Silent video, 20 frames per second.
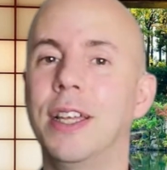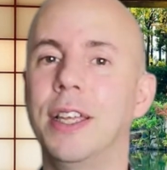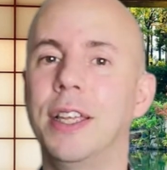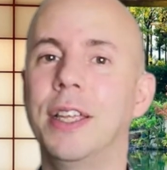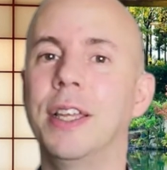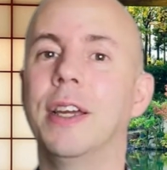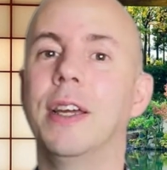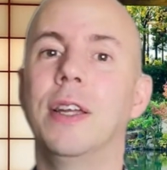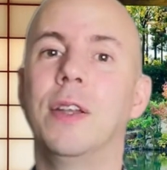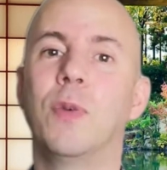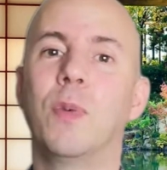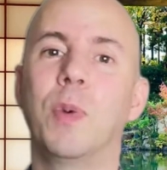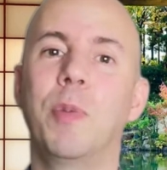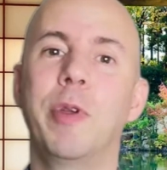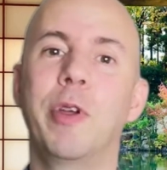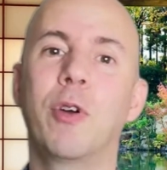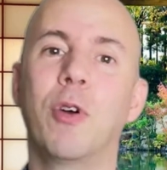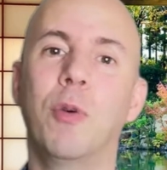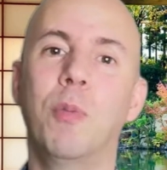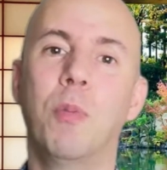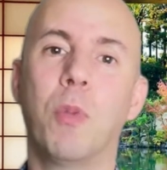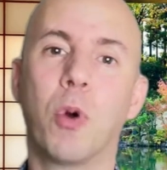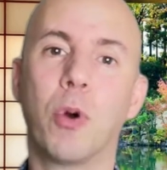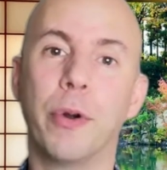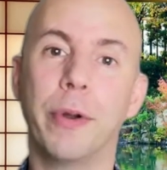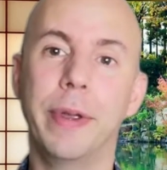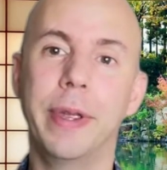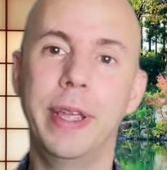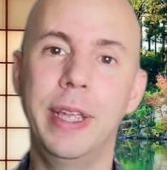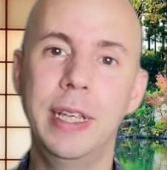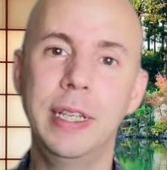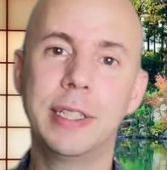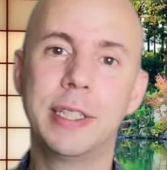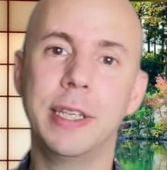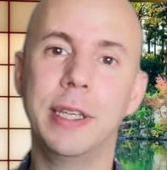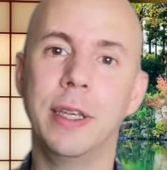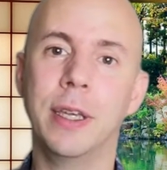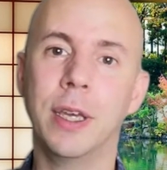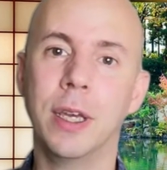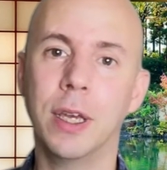yeah, it will become more
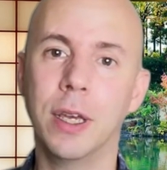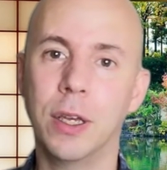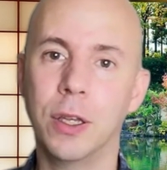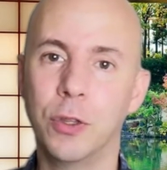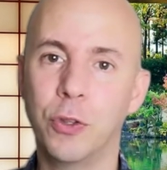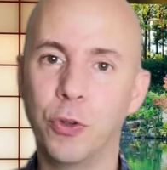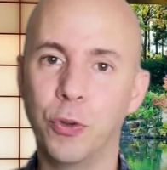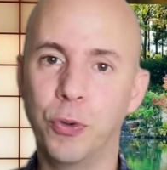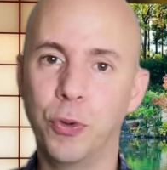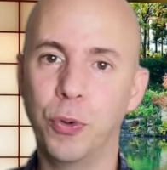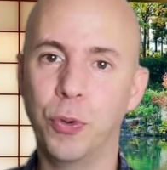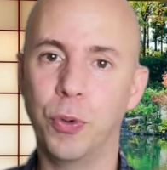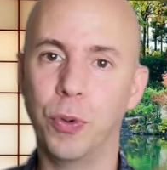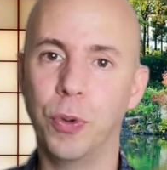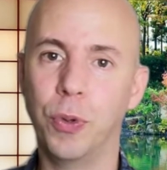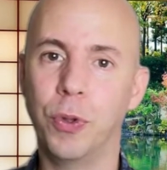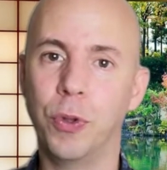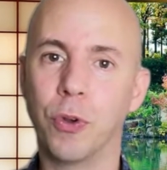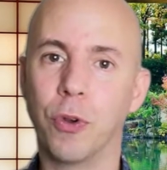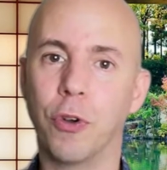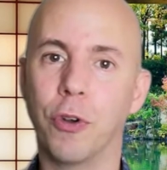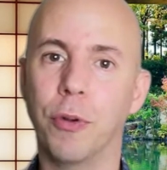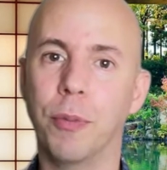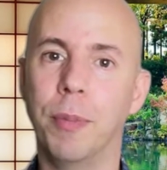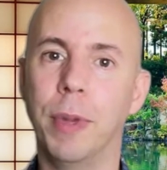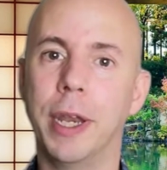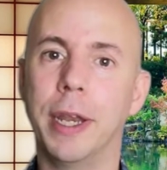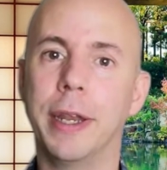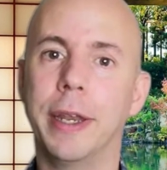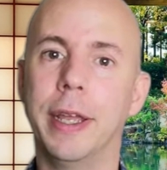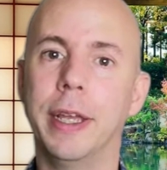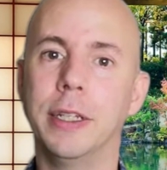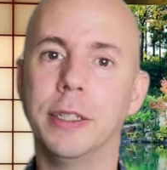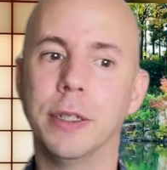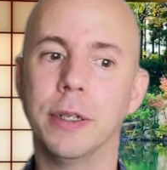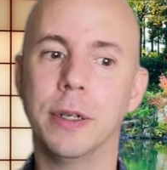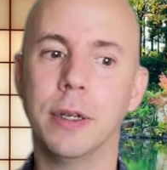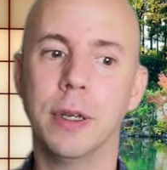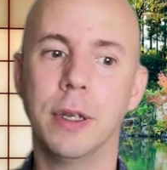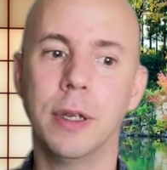easy to do your meditation.